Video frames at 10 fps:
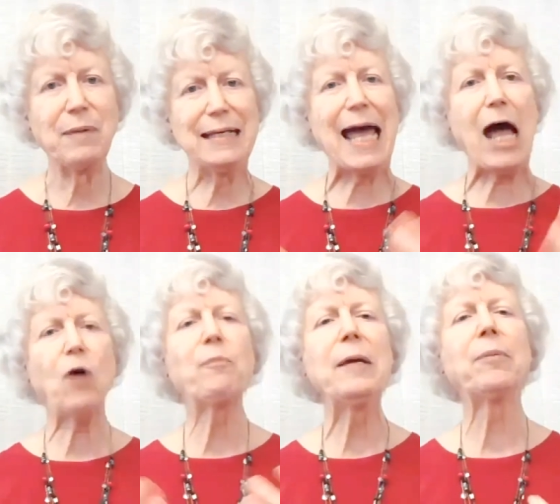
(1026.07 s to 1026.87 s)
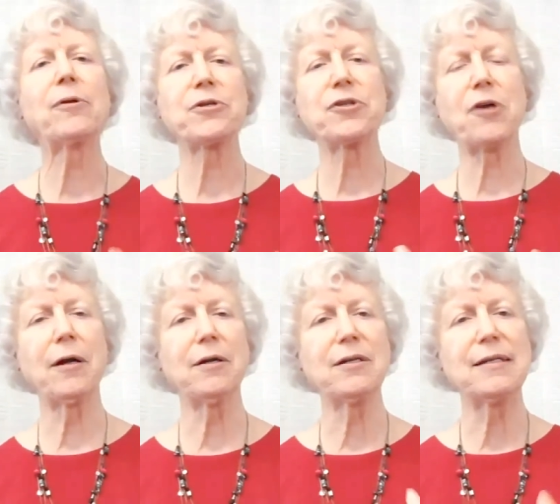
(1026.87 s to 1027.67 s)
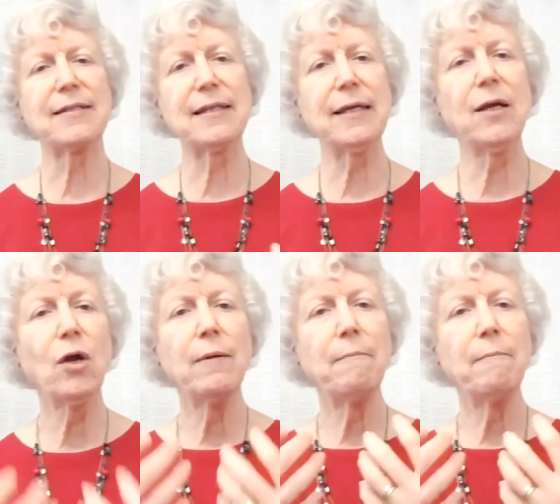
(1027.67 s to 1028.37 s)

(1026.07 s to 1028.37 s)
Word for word: But now people are starting to see